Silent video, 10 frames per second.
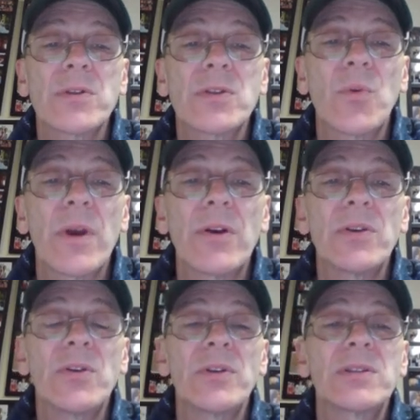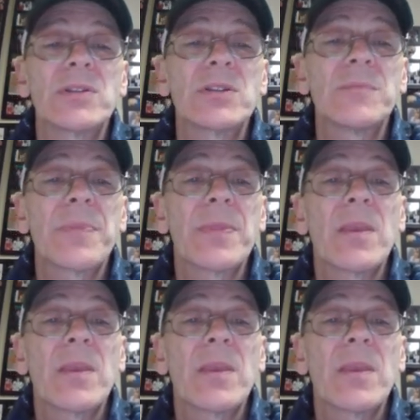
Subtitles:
square units.